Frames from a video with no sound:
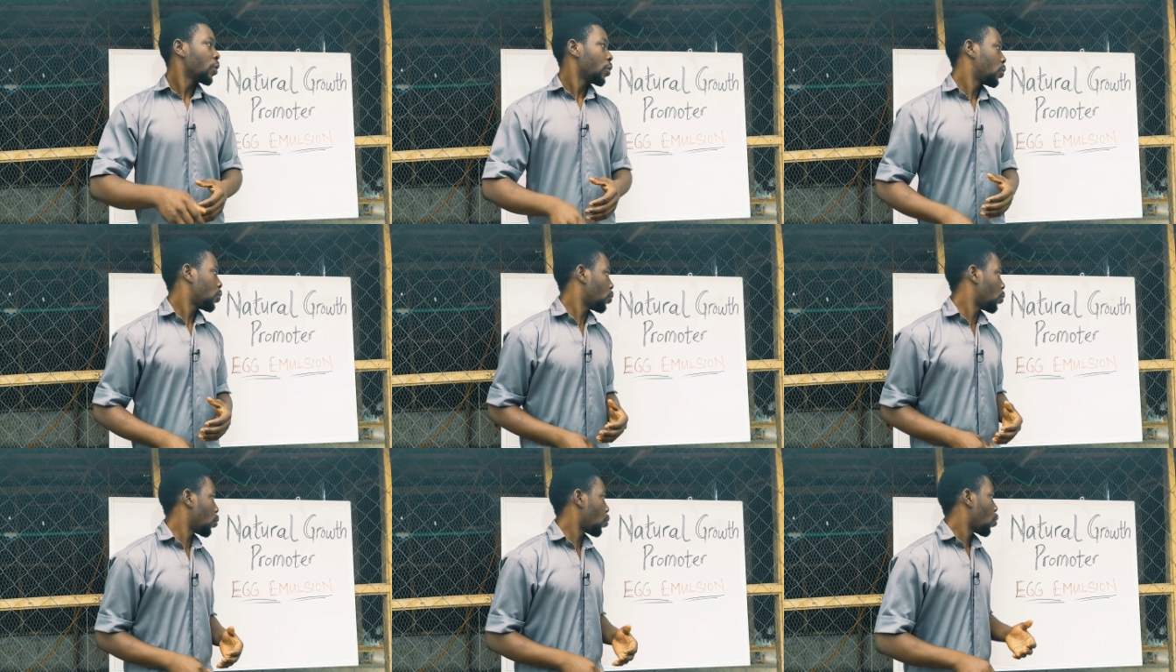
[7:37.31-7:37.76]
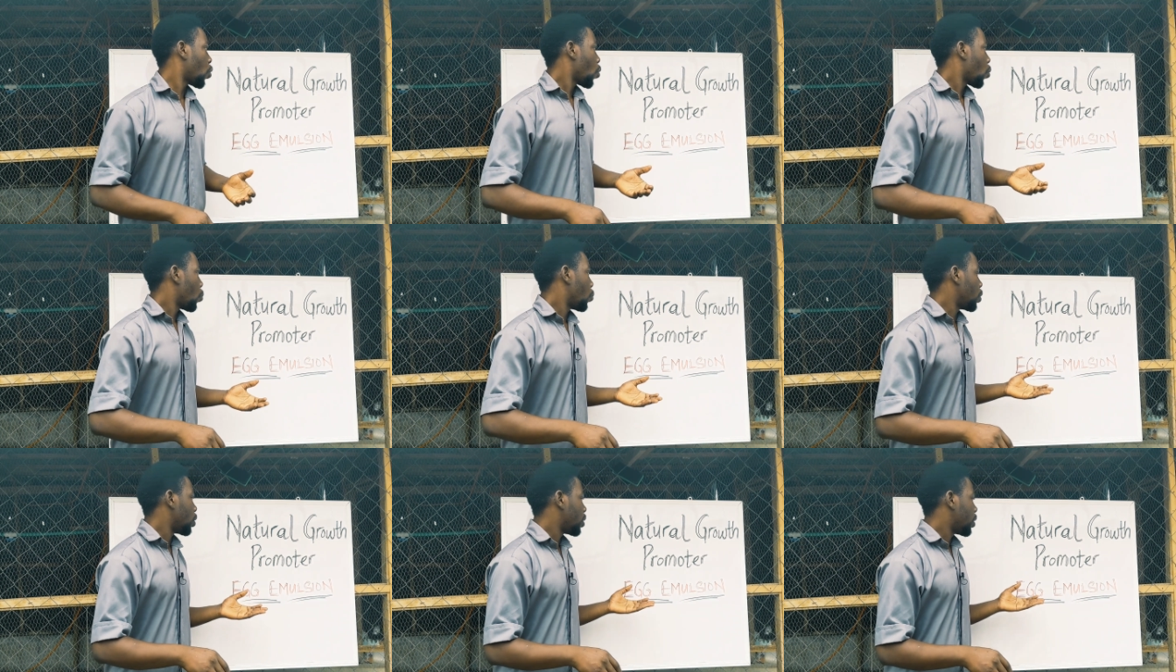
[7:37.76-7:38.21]
So
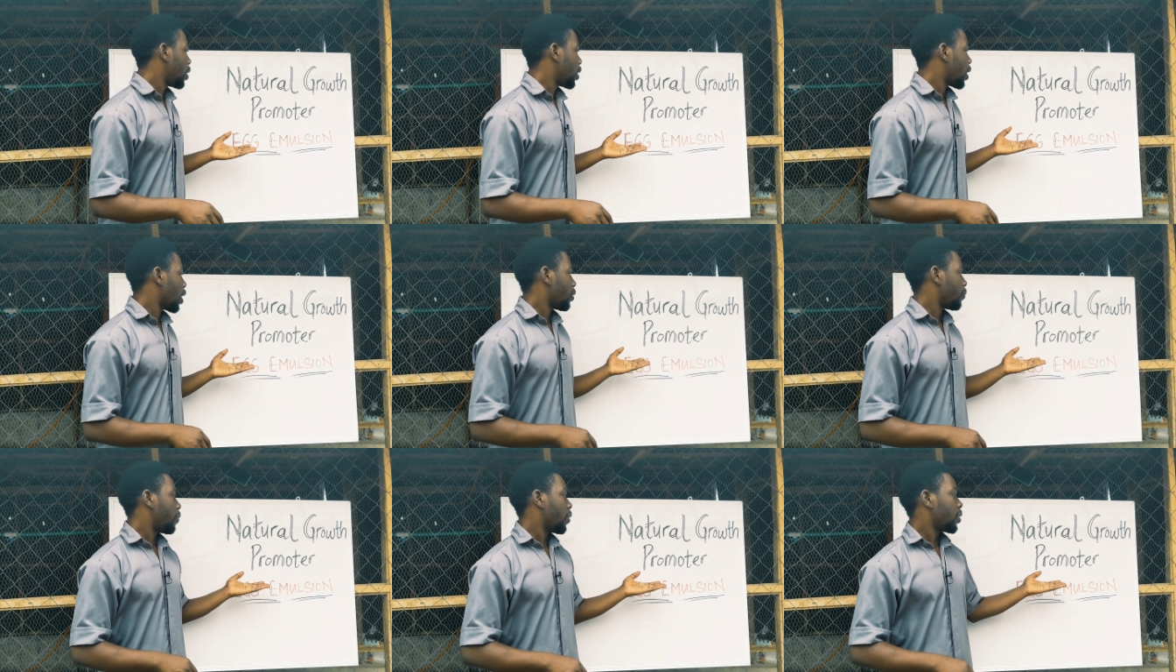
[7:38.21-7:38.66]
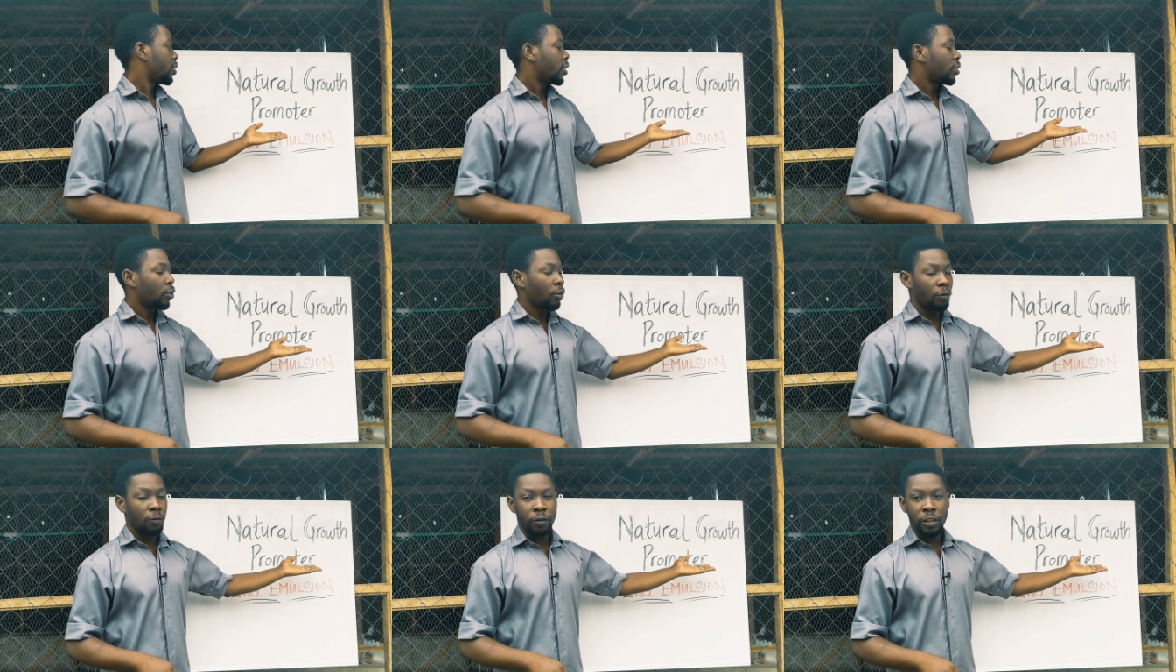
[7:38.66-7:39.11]
we take
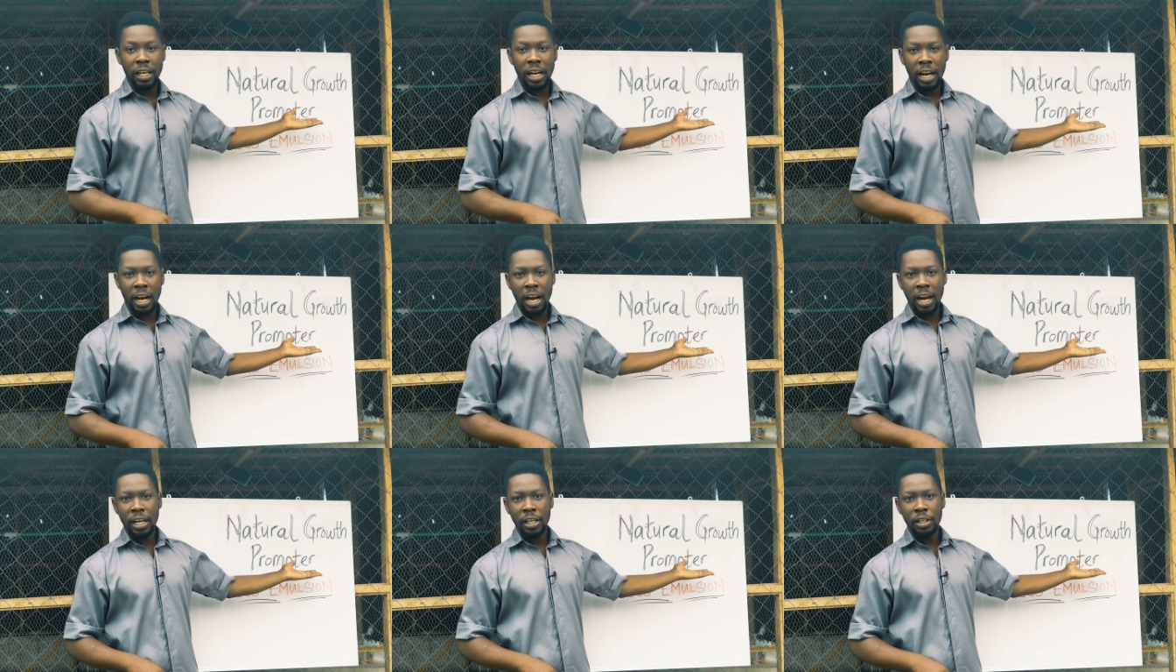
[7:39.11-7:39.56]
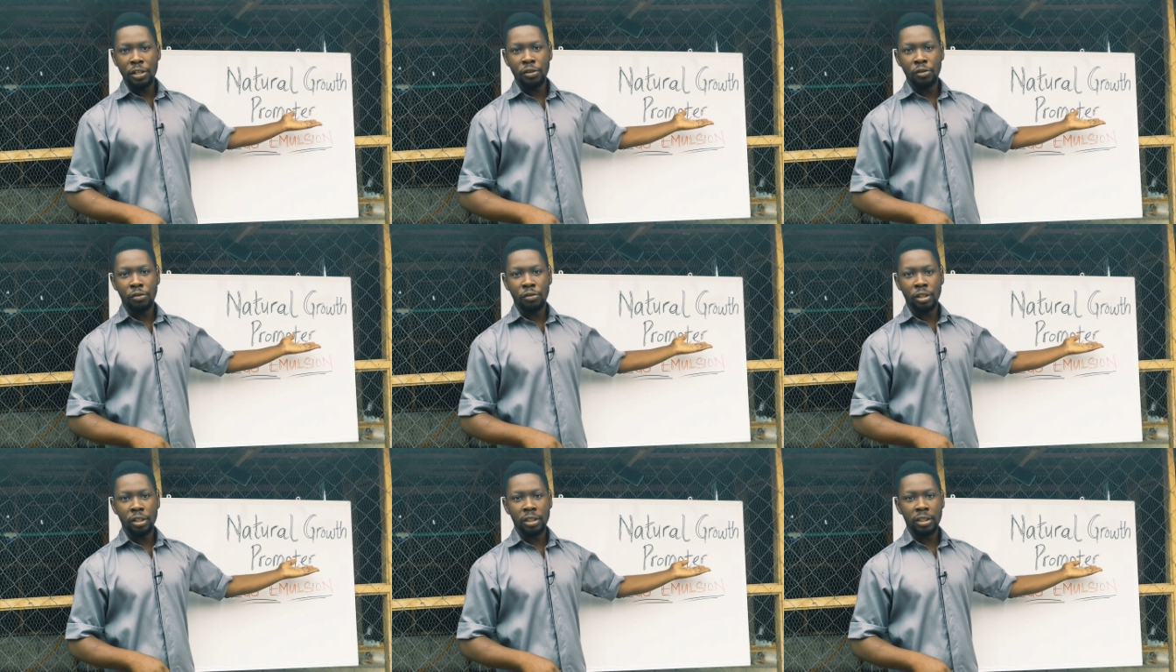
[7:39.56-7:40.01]
advantage of the high
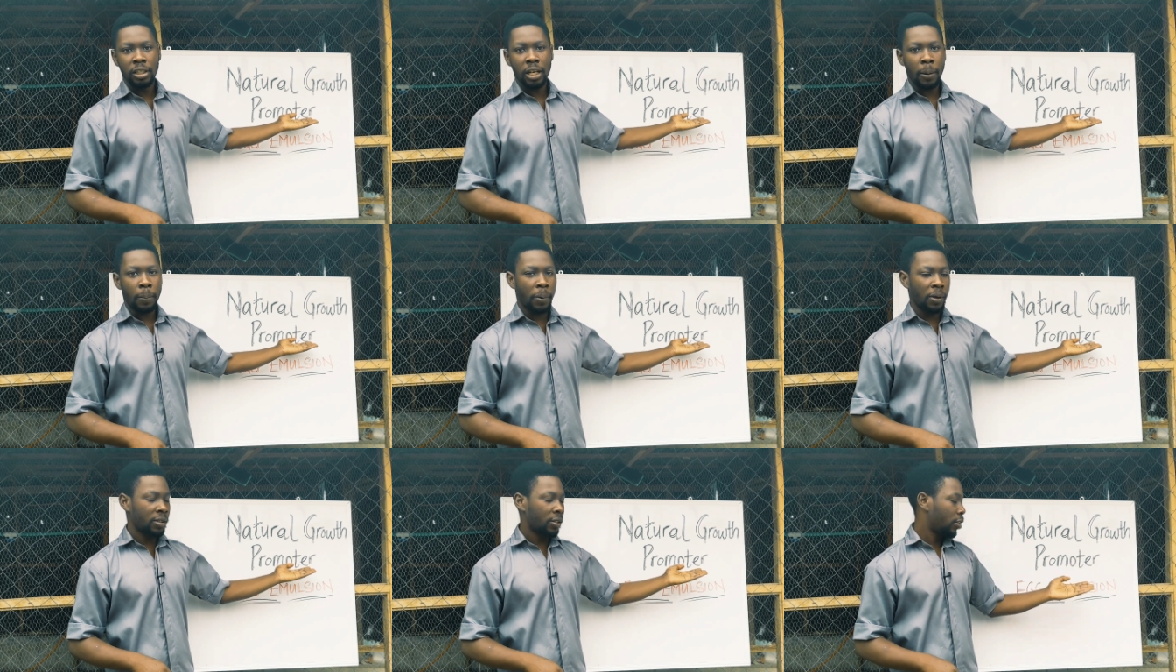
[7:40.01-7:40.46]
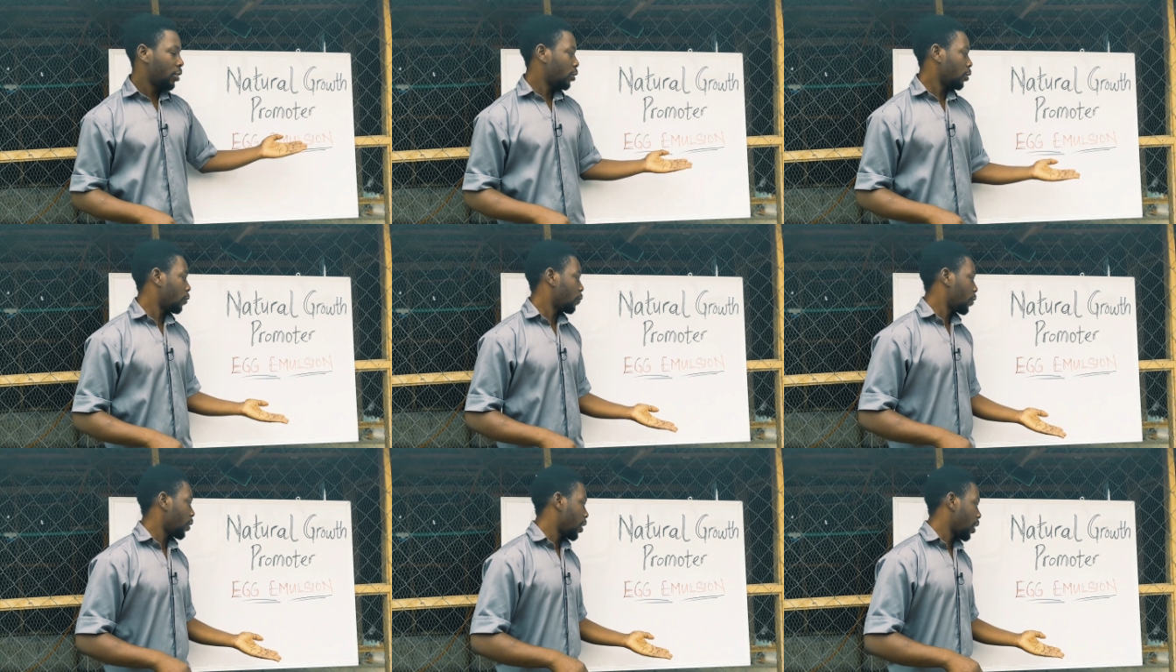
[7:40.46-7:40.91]
nutrient capacity
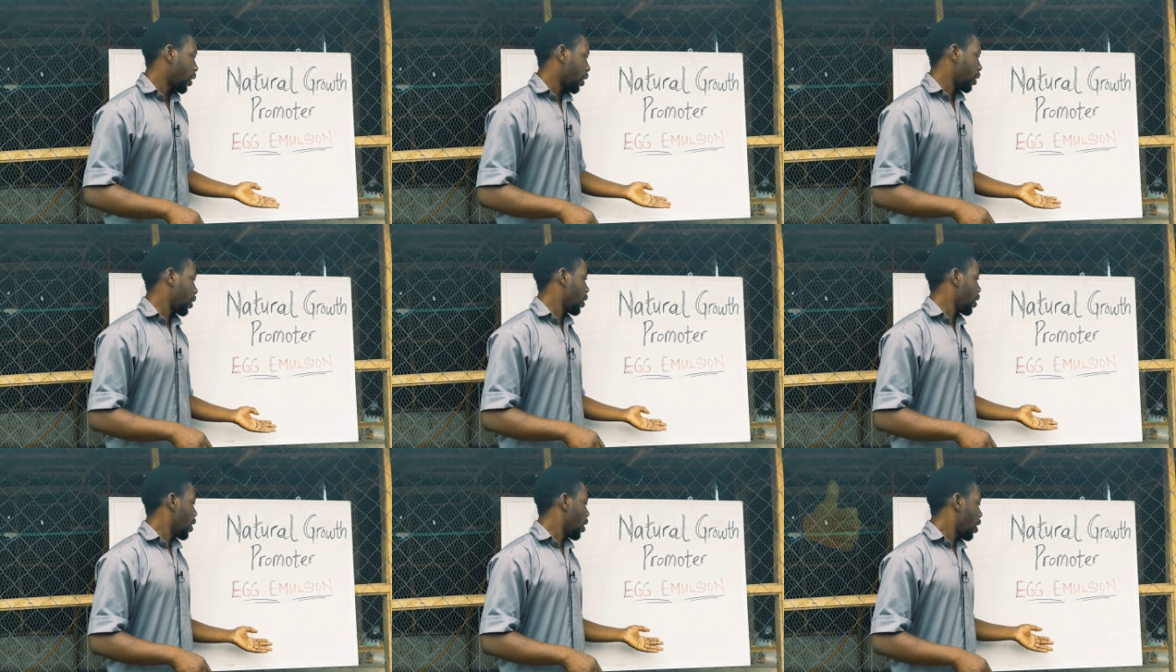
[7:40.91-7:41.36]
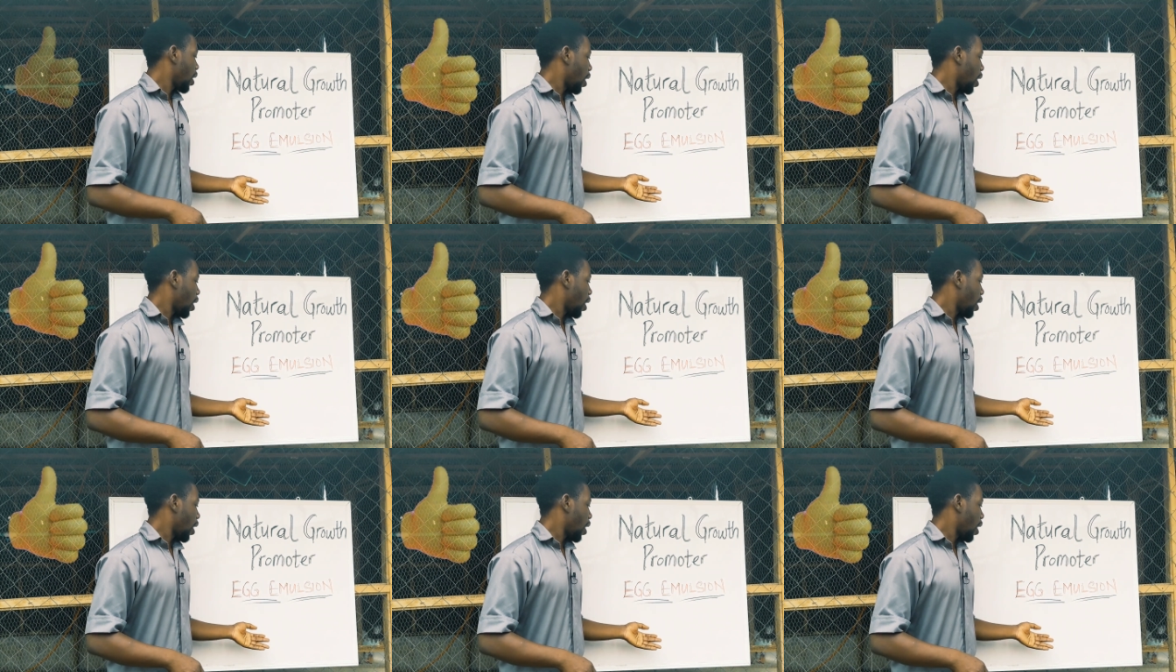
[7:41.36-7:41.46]
of the egg